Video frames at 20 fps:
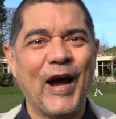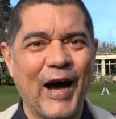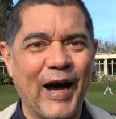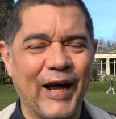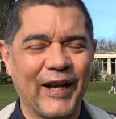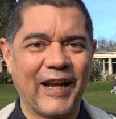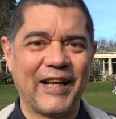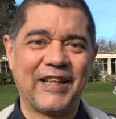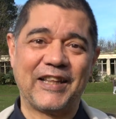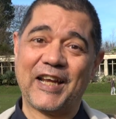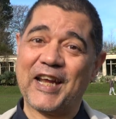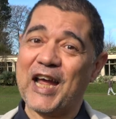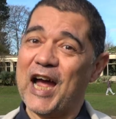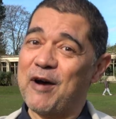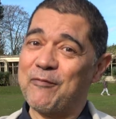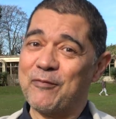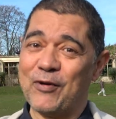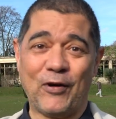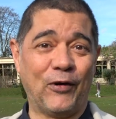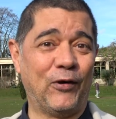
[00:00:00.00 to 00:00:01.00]
and like the
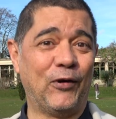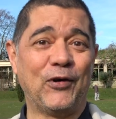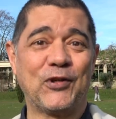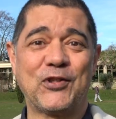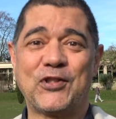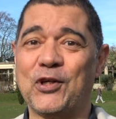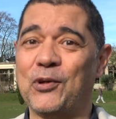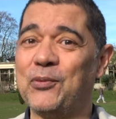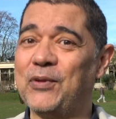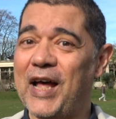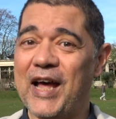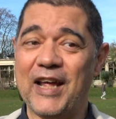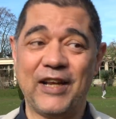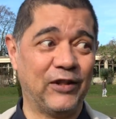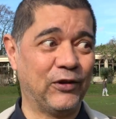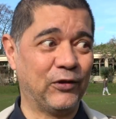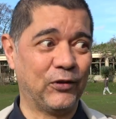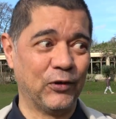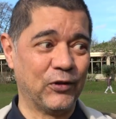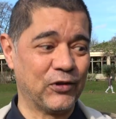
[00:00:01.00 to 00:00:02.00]
camera also
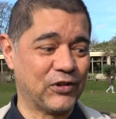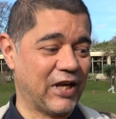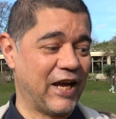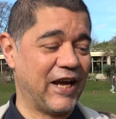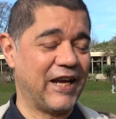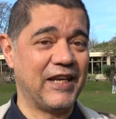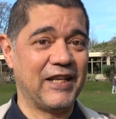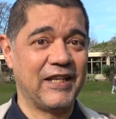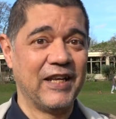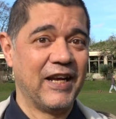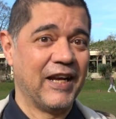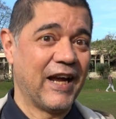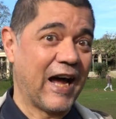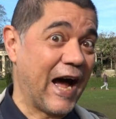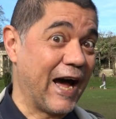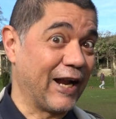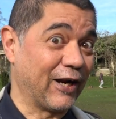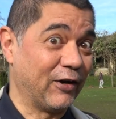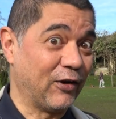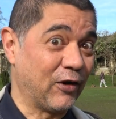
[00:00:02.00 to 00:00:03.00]
then does a
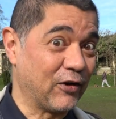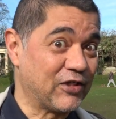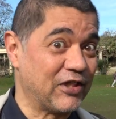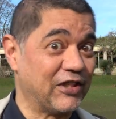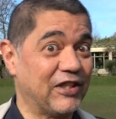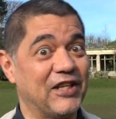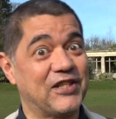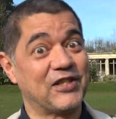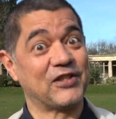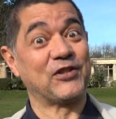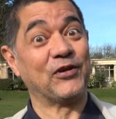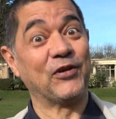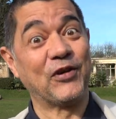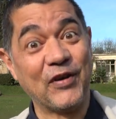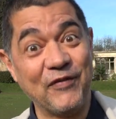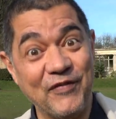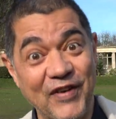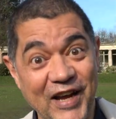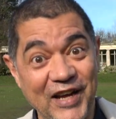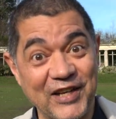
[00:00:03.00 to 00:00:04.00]
analog to digital
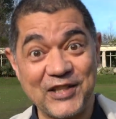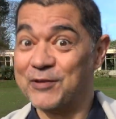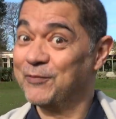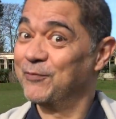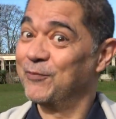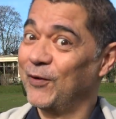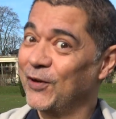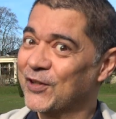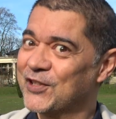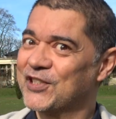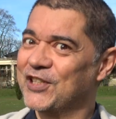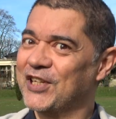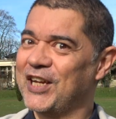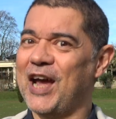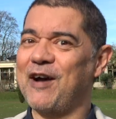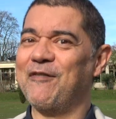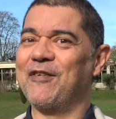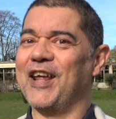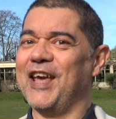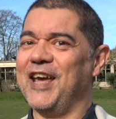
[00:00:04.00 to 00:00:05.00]
conversion once
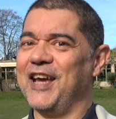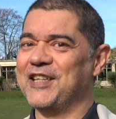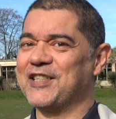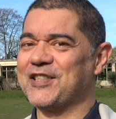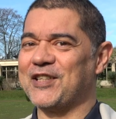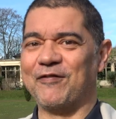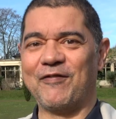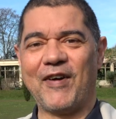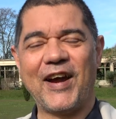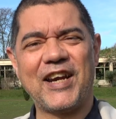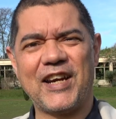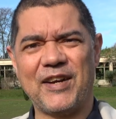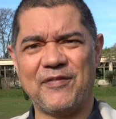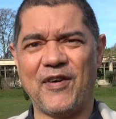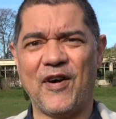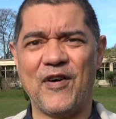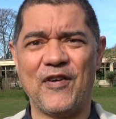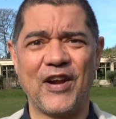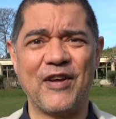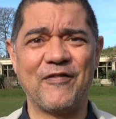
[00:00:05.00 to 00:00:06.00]
again when it hits the
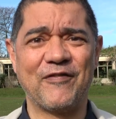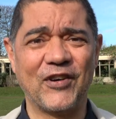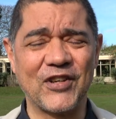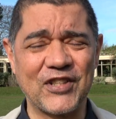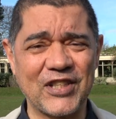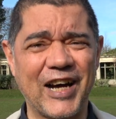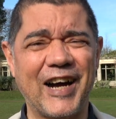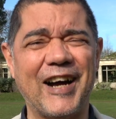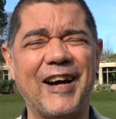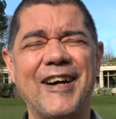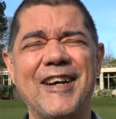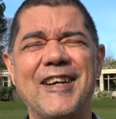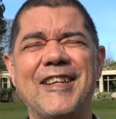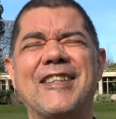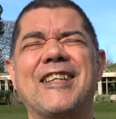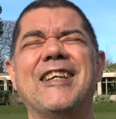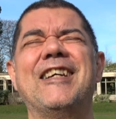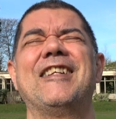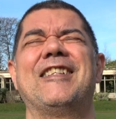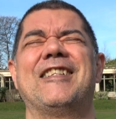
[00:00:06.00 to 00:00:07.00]
microphone input, I
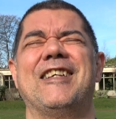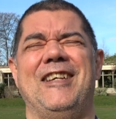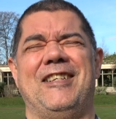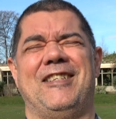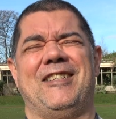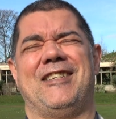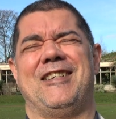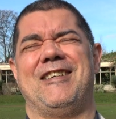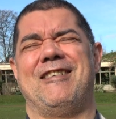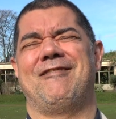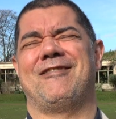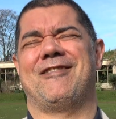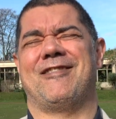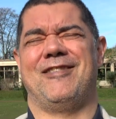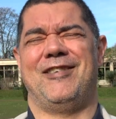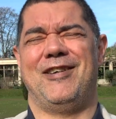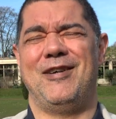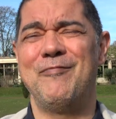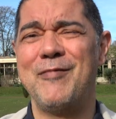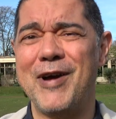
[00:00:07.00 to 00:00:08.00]
think this sounds
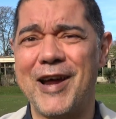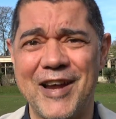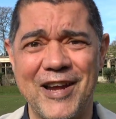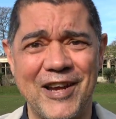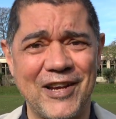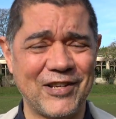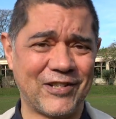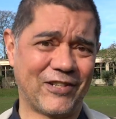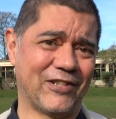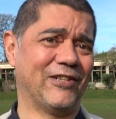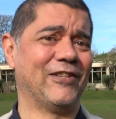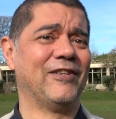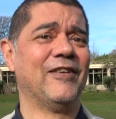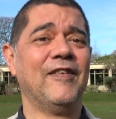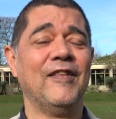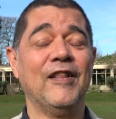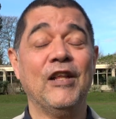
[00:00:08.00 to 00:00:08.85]
amazing.